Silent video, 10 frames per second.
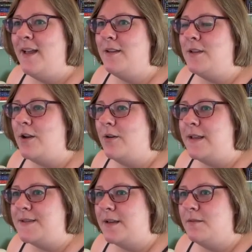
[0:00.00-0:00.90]

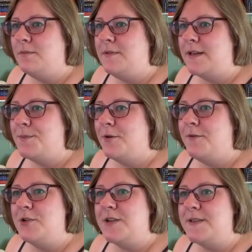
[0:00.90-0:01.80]
it's a dashboard
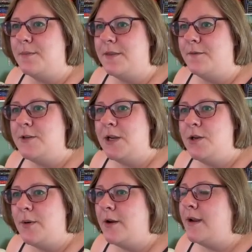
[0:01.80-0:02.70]
for just the month of
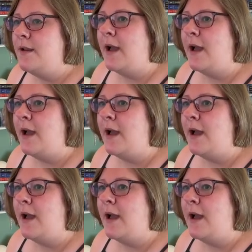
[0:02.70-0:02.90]
January.